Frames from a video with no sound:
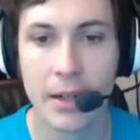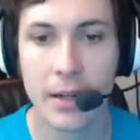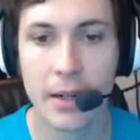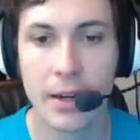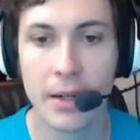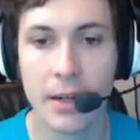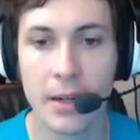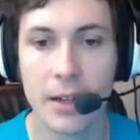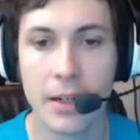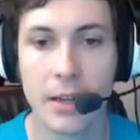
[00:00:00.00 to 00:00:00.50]

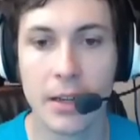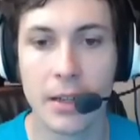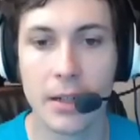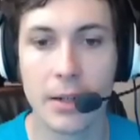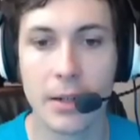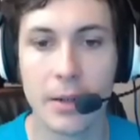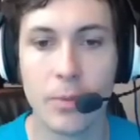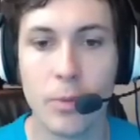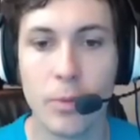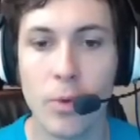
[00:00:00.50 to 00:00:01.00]

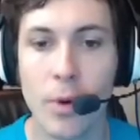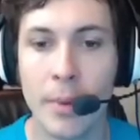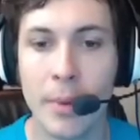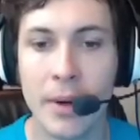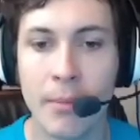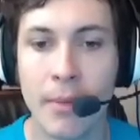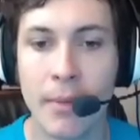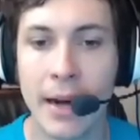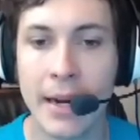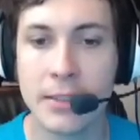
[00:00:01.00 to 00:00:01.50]
Oh, woman
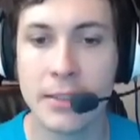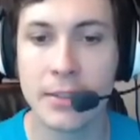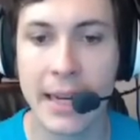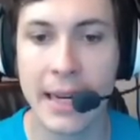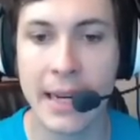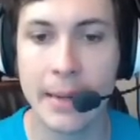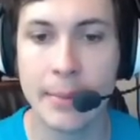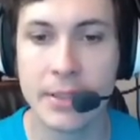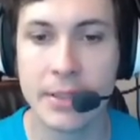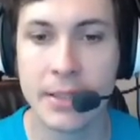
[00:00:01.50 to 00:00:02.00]
of my
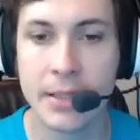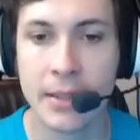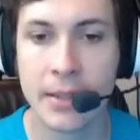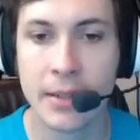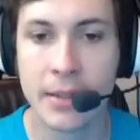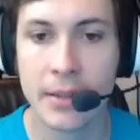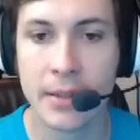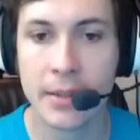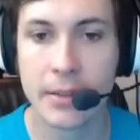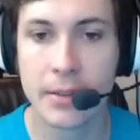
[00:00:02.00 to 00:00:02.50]
dreams.
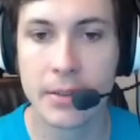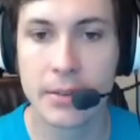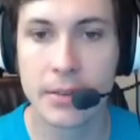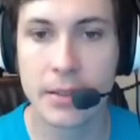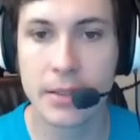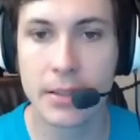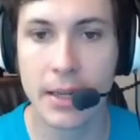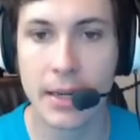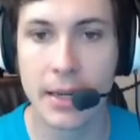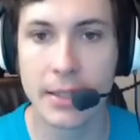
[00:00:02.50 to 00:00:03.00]

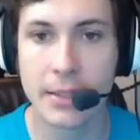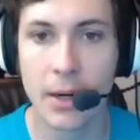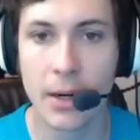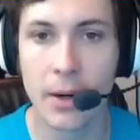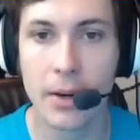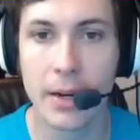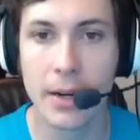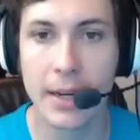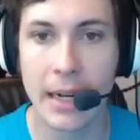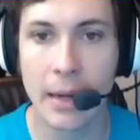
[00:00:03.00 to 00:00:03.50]
Gonna
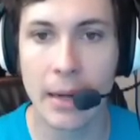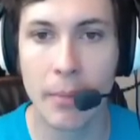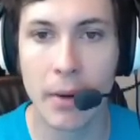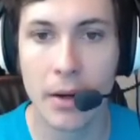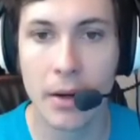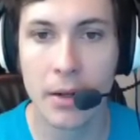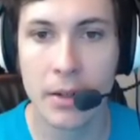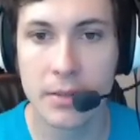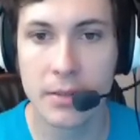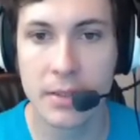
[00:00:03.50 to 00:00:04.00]
totally come.
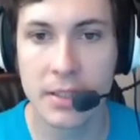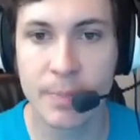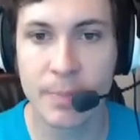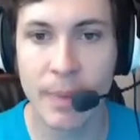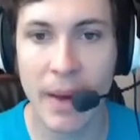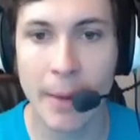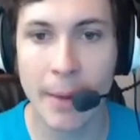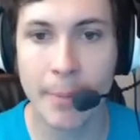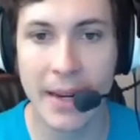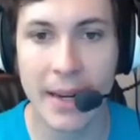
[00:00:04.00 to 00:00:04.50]
The
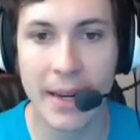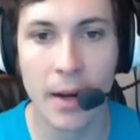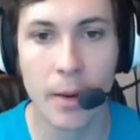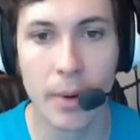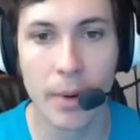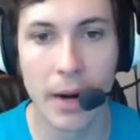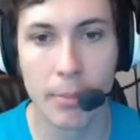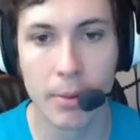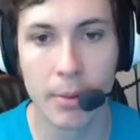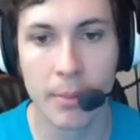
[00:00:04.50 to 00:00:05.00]
spike pit, no
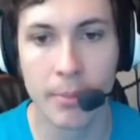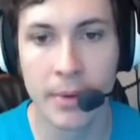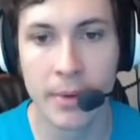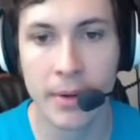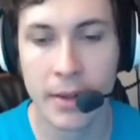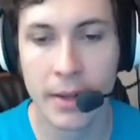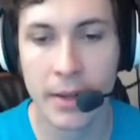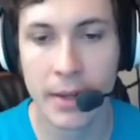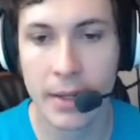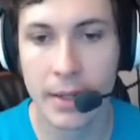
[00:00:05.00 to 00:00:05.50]
problem.
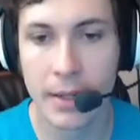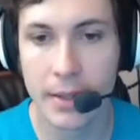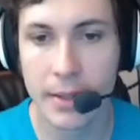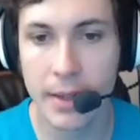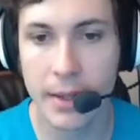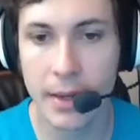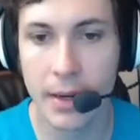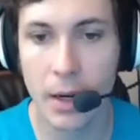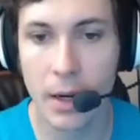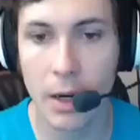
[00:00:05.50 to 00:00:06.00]

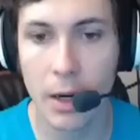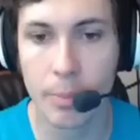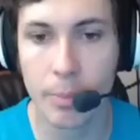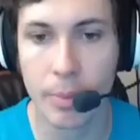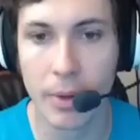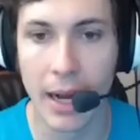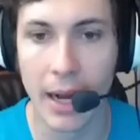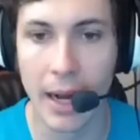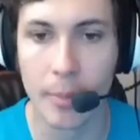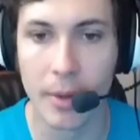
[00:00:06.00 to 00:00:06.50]
No
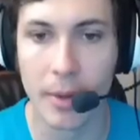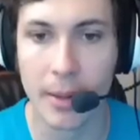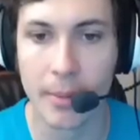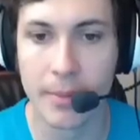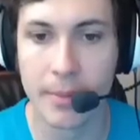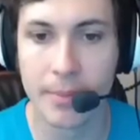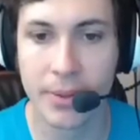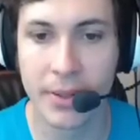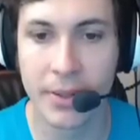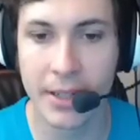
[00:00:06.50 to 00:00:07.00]
problem.
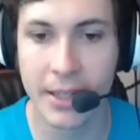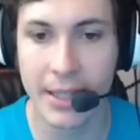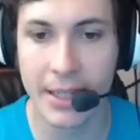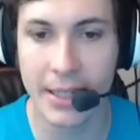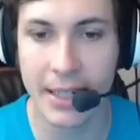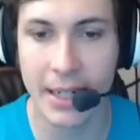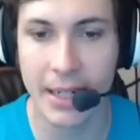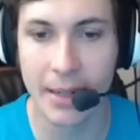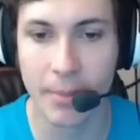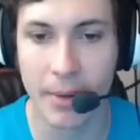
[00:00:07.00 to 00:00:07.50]

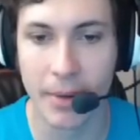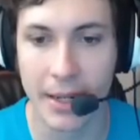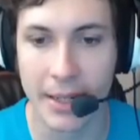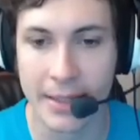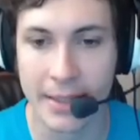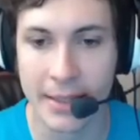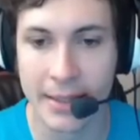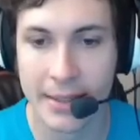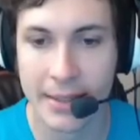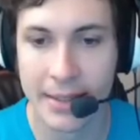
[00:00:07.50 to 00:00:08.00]
Come on.